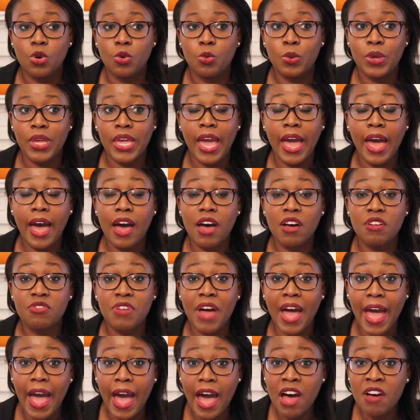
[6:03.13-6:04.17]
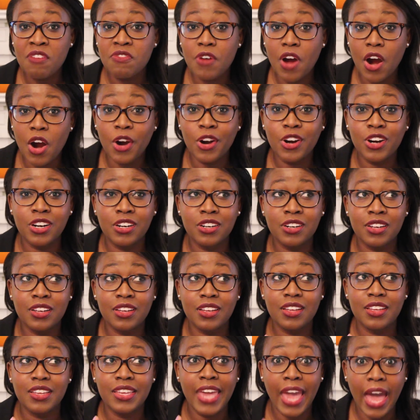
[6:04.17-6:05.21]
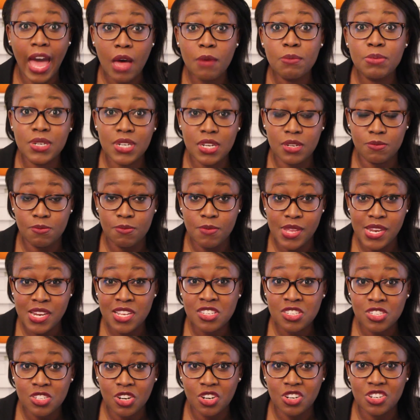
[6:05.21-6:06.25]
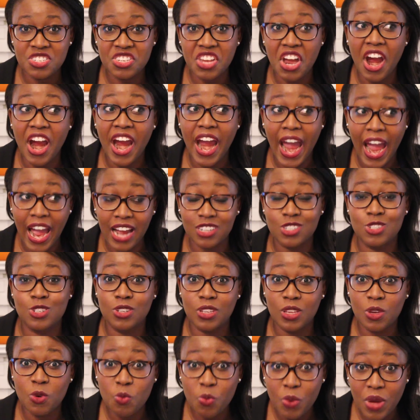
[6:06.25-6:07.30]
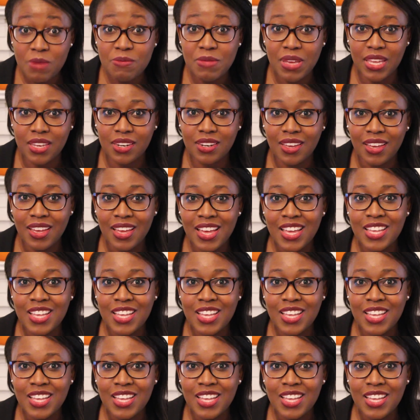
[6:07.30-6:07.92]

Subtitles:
we have half our cabinet ministers are actually women.